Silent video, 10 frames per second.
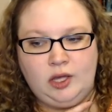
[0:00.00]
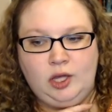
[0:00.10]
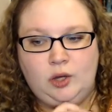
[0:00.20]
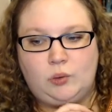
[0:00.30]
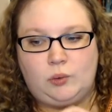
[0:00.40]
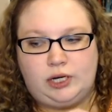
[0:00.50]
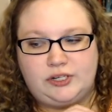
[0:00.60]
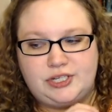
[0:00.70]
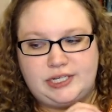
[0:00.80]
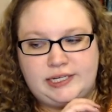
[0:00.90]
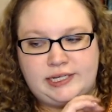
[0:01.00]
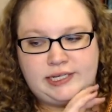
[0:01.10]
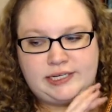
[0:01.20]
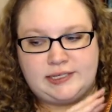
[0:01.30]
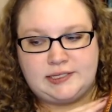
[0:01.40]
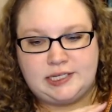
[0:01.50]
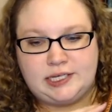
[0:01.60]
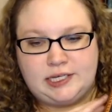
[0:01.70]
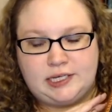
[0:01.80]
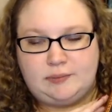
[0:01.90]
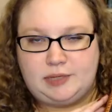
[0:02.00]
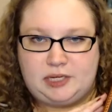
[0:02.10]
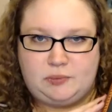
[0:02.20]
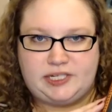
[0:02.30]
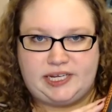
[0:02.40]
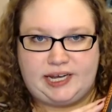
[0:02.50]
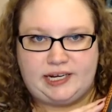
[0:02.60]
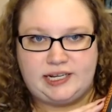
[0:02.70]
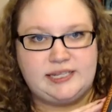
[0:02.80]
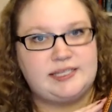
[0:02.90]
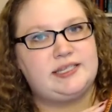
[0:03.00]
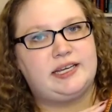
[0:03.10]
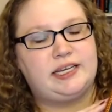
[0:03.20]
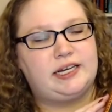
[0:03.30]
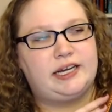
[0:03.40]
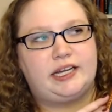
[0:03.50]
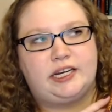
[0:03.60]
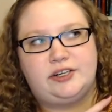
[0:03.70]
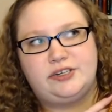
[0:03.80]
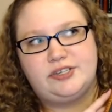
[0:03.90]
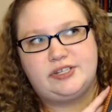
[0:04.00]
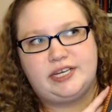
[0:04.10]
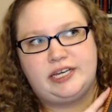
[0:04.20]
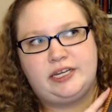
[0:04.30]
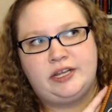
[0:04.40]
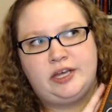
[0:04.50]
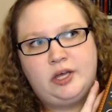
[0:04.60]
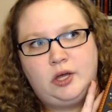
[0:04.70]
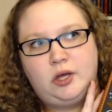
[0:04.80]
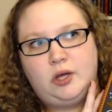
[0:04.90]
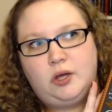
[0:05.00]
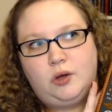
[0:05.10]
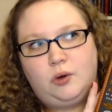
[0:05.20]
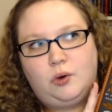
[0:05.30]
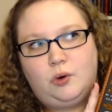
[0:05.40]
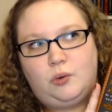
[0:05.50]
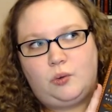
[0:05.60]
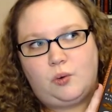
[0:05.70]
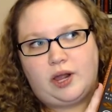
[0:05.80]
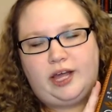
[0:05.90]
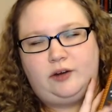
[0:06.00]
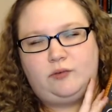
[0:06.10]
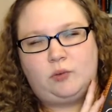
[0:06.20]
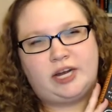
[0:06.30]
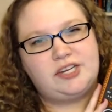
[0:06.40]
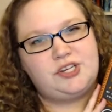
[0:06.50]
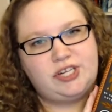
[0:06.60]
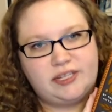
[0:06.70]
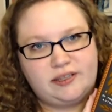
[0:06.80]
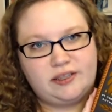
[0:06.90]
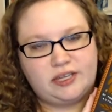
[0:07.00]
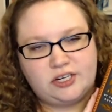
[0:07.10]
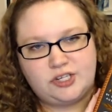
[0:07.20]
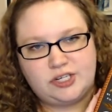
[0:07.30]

while she is the main protagonist, and I can understand kind of why she did the things she